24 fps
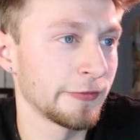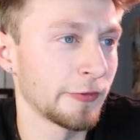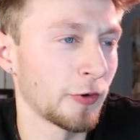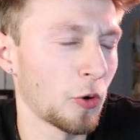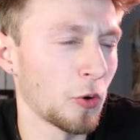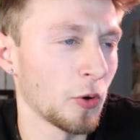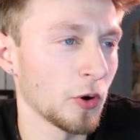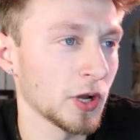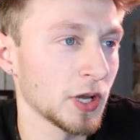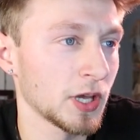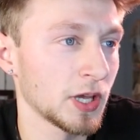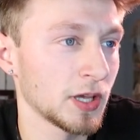
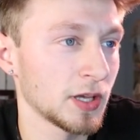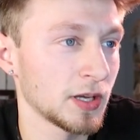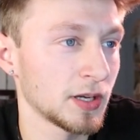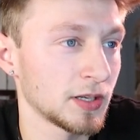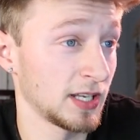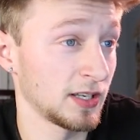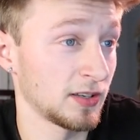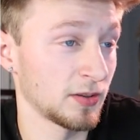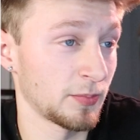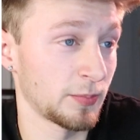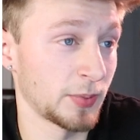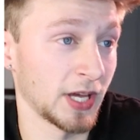Volk
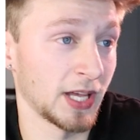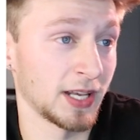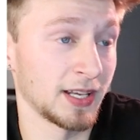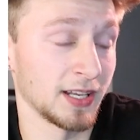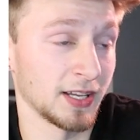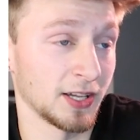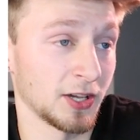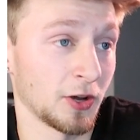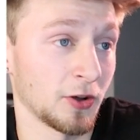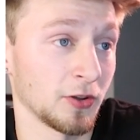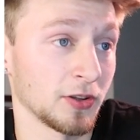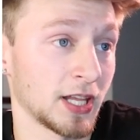
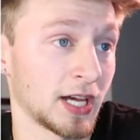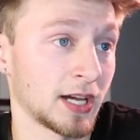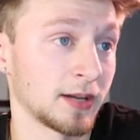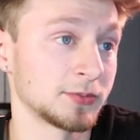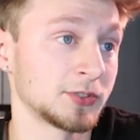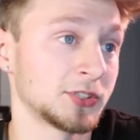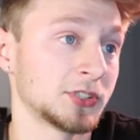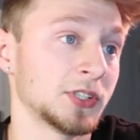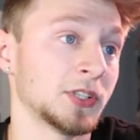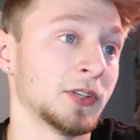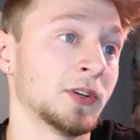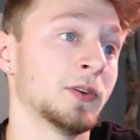Independent Collab
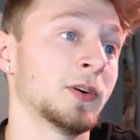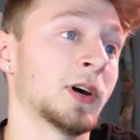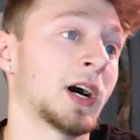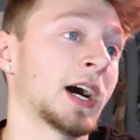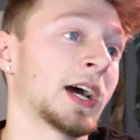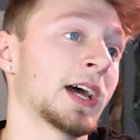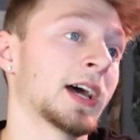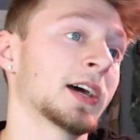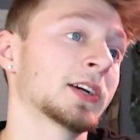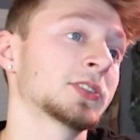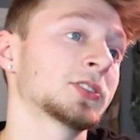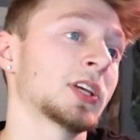shoe.
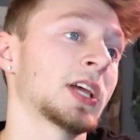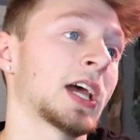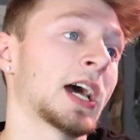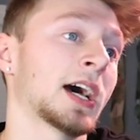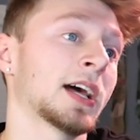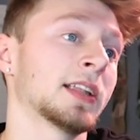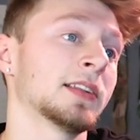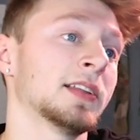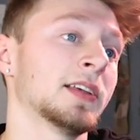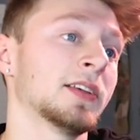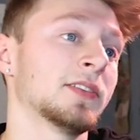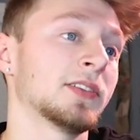I actually
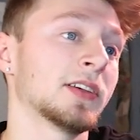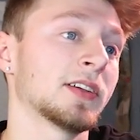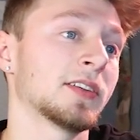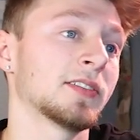had this